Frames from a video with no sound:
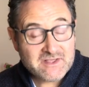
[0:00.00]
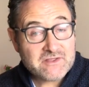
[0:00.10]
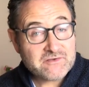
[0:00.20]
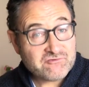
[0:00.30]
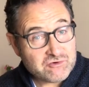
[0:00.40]

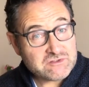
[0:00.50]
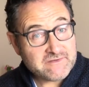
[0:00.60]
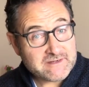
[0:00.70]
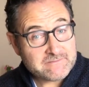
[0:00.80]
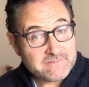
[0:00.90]
The fruit of
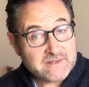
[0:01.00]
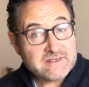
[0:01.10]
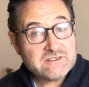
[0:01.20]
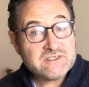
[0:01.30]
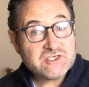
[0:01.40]
it,
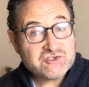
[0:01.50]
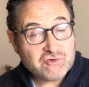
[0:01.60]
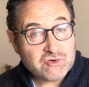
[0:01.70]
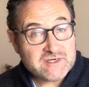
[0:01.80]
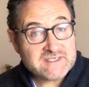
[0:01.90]

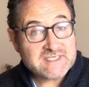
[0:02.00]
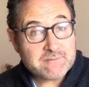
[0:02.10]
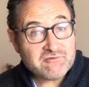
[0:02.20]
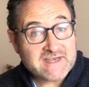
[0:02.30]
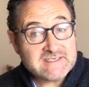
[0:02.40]
destroyed,
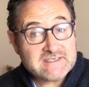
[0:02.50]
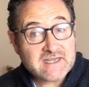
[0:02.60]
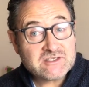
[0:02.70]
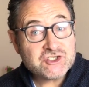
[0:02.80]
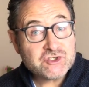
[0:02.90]
separated,
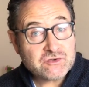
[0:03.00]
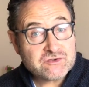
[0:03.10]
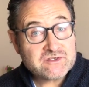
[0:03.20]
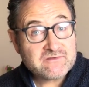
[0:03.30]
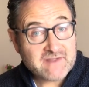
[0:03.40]
and
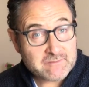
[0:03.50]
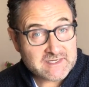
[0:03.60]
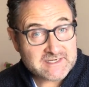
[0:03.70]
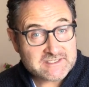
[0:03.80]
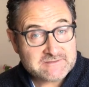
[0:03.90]
shunned
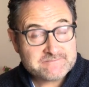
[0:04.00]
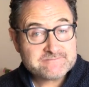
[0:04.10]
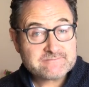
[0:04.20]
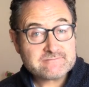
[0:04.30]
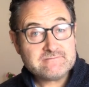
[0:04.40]
families.
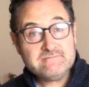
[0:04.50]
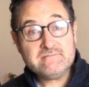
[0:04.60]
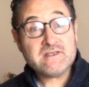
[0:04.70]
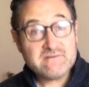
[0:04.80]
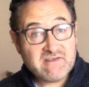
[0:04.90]

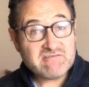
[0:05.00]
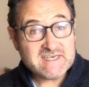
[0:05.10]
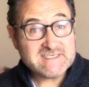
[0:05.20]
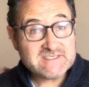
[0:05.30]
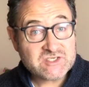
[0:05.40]
Very
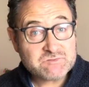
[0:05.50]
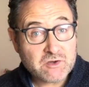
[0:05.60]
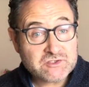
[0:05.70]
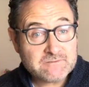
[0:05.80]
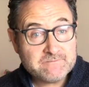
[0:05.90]
easy to
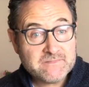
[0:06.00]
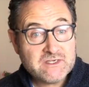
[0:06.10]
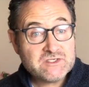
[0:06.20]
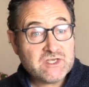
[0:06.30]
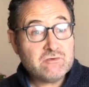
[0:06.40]
spot.
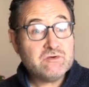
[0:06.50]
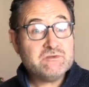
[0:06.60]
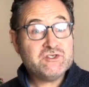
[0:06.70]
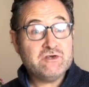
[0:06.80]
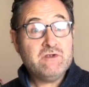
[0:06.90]
So number
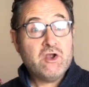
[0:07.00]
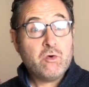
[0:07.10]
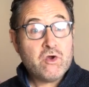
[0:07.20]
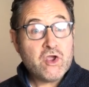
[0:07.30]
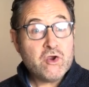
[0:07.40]
two,
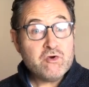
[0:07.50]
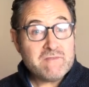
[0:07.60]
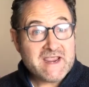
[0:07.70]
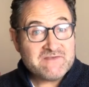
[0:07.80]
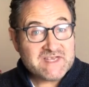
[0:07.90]
who
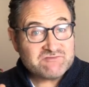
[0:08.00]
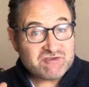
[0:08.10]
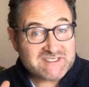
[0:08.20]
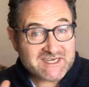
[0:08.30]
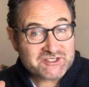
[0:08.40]
made these
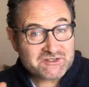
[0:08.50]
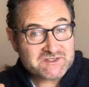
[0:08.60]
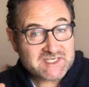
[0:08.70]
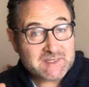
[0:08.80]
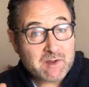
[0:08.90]
predictions
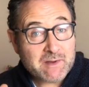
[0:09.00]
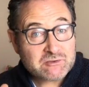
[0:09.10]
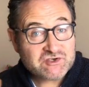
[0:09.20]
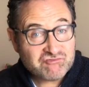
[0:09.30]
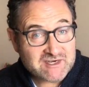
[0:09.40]
that I'm about
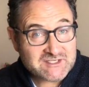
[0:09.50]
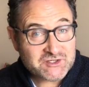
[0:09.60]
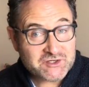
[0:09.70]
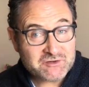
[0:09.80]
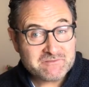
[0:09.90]
to read to
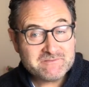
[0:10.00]
you?